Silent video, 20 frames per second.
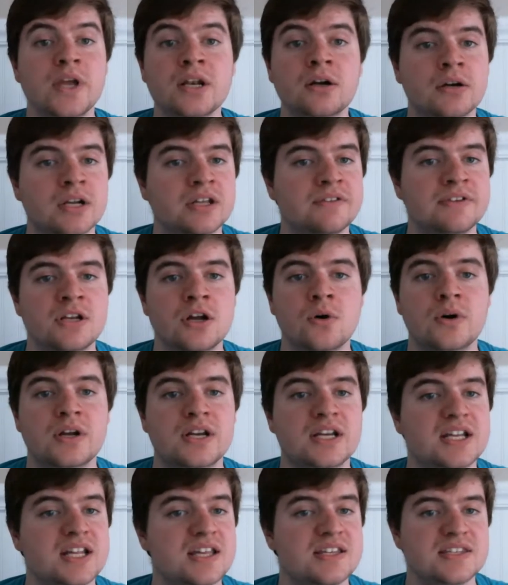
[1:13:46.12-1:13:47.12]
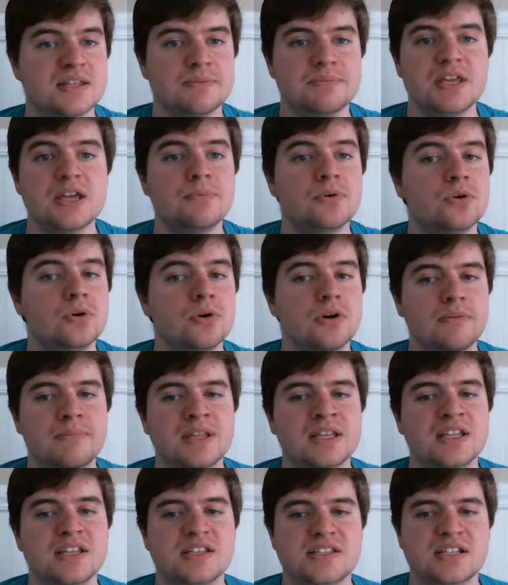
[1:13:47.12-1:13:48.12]
we don't even know what it is, and people who have
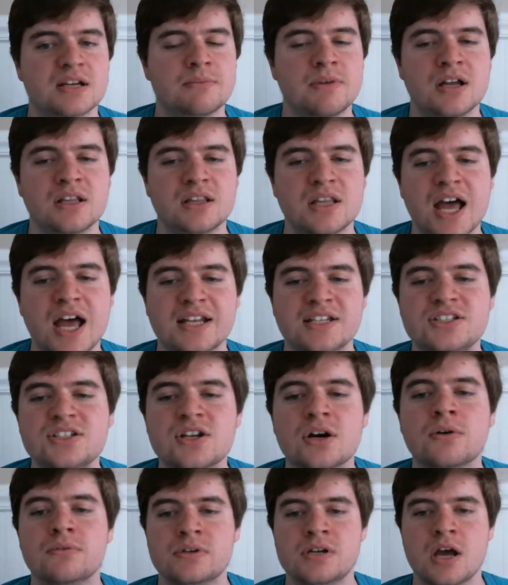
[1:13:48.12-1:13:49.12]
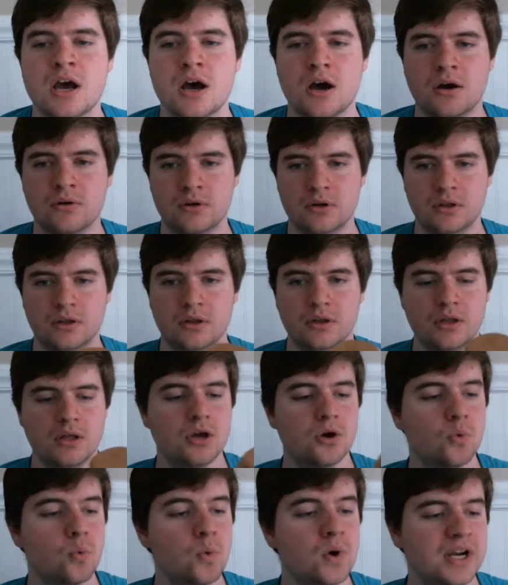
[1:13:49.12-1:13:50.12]
been listing them online don't know
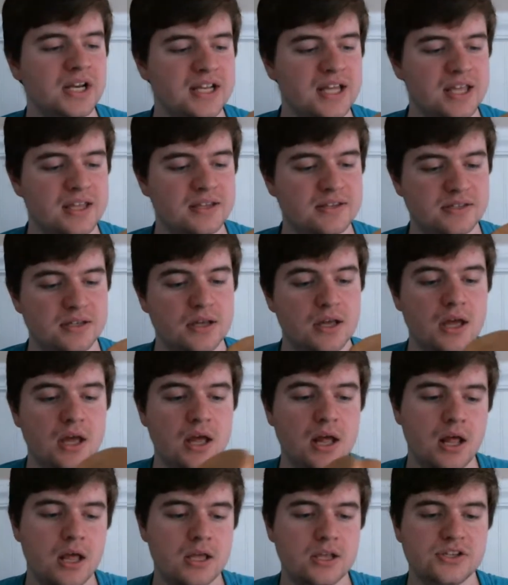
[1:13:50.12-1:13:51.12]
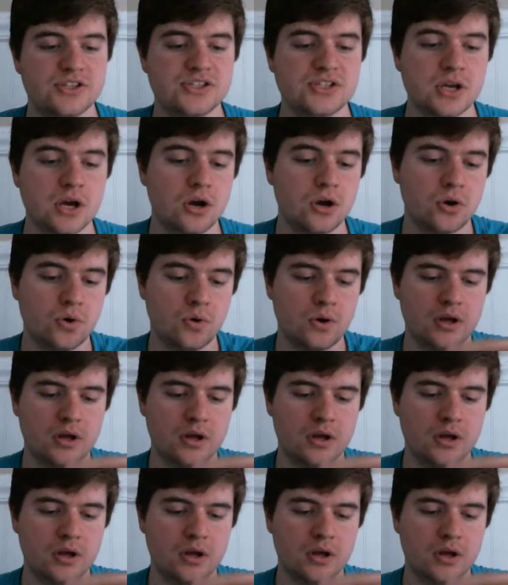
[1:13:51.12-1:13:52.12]
what it is. So
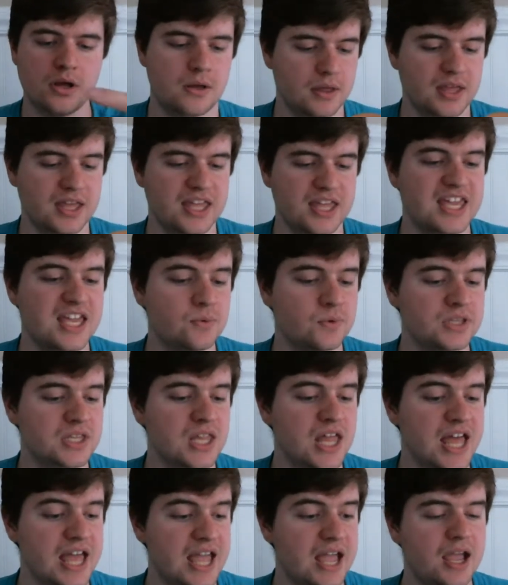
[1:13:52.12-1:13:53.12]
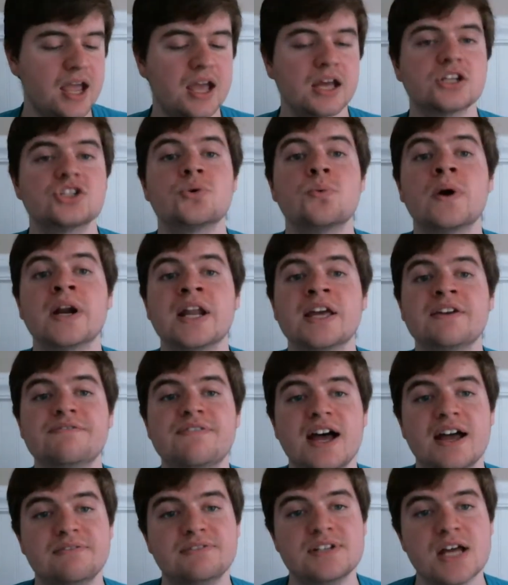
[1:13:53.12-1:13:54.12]
he would like
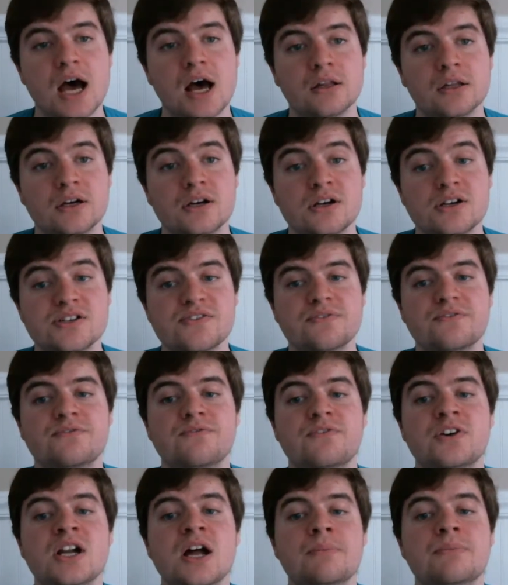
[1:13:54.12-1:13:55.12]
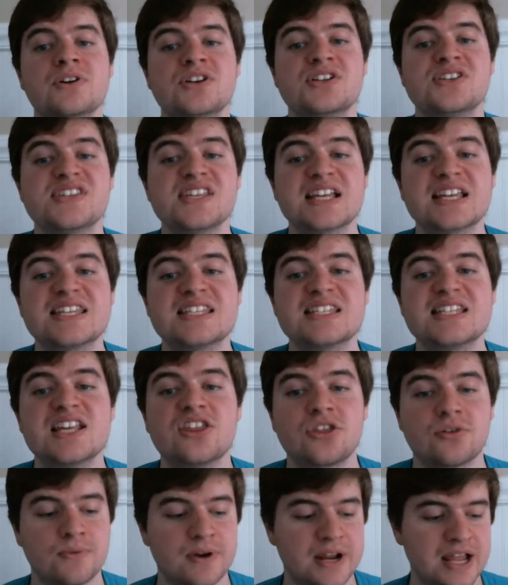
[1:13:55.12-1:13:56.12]
$25 for number
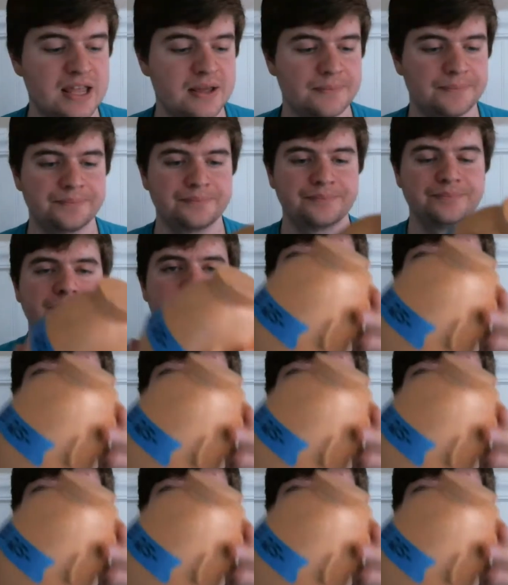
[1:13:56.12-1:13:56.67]
63.